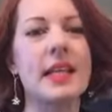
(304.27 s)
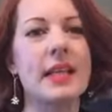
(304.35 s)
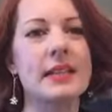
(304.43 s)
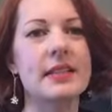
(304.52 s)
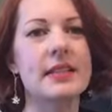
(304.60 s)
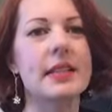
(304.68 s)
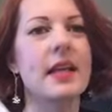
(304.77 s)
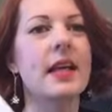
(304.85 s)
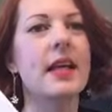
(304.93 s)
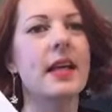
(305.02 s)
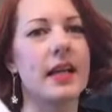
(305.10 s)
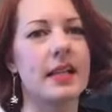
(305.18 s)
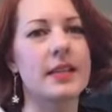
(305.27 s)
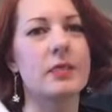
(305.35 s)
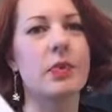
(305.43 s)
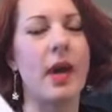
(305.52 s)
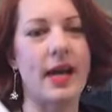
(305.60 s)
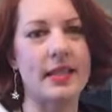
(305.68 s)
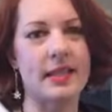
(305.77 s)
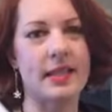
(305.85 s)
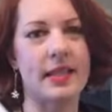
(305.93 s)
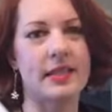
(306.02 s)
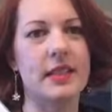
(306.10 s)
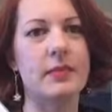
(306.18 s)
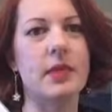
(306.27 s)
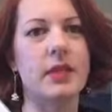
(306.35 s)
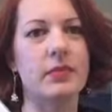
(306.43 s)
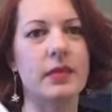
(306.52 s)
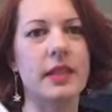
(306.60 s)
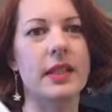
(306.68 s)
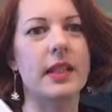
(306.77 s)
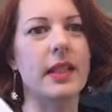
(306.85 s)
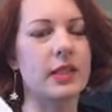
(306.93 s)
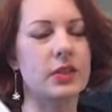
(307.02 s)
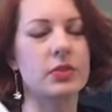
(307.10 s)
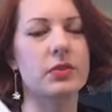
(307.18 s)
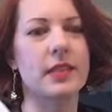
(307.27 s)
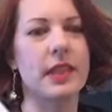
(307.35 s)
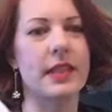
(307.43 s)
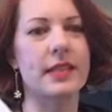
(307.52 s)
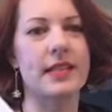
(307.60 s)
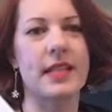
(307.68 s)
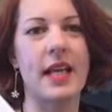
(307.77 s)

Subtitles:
it is priceless. I mean, really, it truly is.